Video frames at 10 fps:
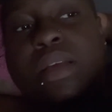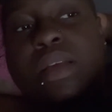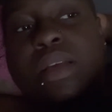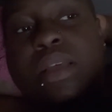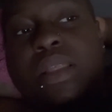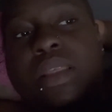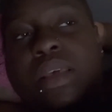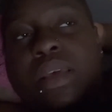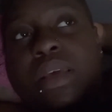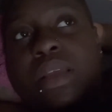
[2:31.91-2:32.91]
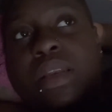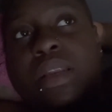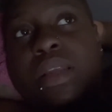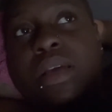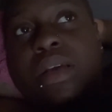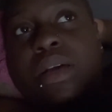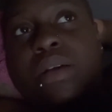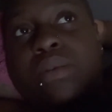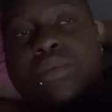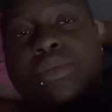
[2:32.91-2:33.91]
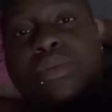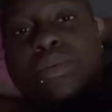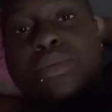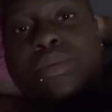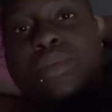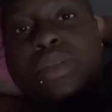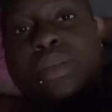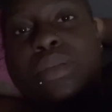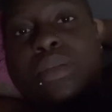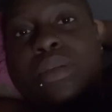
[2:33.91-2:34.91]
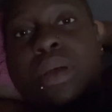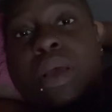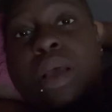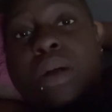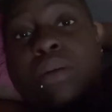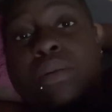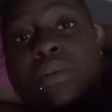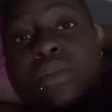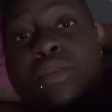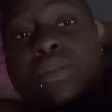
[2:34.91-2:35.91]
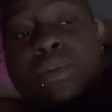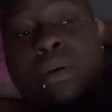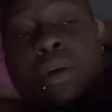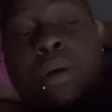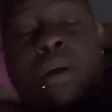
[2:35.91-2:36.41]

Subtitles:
and then go to the grocery store.